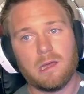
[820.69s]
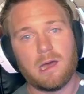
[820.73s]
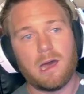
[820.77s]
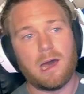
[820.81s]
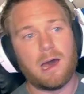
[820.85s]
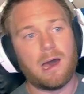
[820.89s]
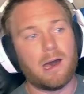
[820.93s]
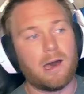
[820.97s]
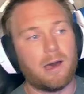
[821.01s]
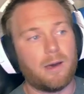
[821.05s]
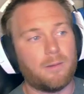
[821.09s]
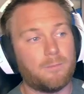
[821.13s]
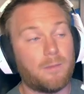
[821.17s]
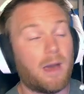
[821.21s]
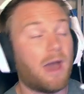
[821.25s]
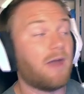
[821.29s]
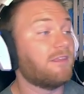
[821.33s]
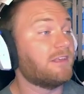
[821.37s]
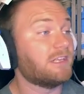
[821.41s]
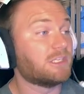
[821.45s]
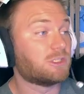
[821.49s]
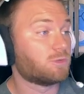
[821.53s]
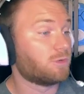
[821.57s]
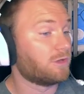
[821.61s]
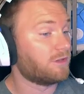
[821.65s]
I think
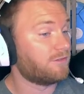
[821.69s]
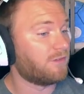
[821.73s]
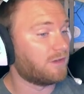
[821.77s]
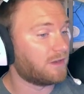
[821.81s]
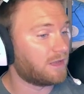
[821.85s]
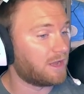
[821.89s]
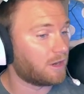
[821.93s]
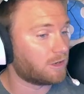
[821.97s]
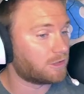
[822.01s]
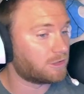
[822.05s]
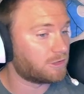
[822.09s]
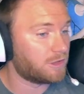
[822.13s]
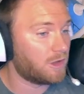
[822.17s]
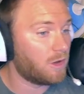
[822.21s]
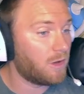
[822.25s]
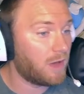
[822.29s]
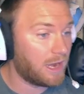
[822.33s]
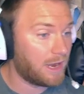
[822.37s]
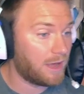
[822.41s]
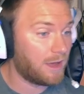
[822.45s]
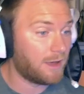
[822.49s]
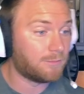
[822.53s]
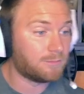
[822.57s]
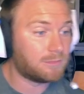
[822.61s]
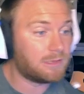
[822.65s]
he's a really fun character, though, and
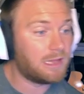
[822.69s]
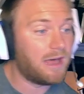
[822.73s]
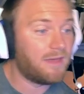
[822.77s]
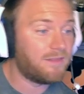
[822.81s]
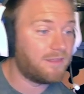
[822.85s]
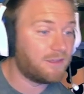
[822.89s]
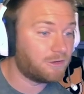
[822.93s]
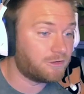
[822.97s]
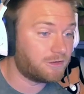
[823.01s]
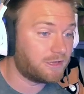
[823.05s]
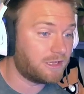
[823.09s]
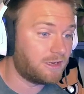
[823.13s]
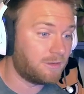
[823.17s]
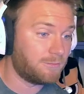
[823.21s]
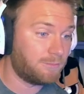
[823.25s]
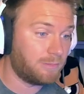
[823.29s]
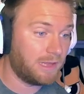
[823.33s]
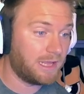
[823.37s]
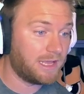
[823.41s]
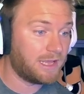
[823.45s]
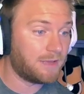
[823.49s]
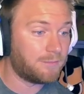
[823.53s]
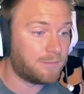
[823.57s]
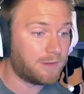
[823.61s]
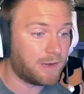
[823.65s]
I'm glad that you're getting to
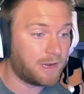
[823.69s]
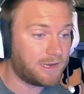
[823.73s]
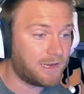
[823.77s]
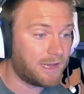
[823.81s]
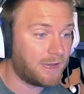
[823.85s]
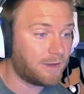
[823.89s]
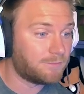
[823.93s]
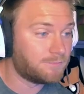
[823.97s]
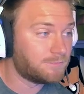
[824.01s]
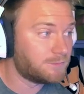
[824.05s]
play him right now.